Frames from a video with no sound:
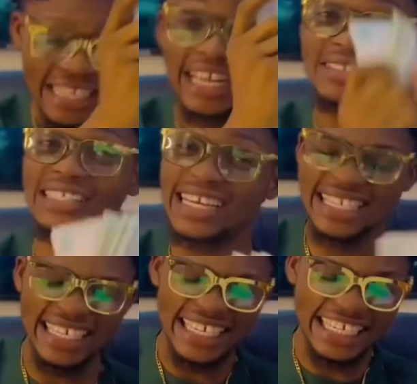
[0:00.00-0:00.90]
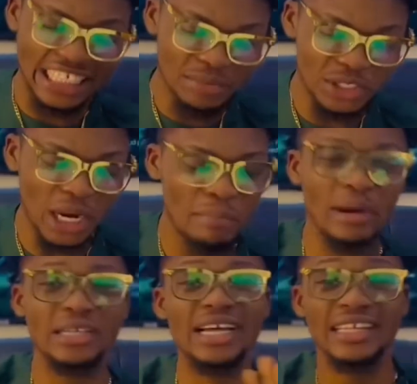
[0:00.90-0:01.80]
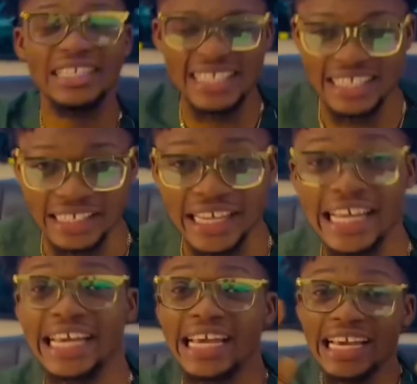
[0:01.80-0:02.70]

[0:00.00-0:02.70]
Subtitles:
Now this is Egyptian pound. Now listen,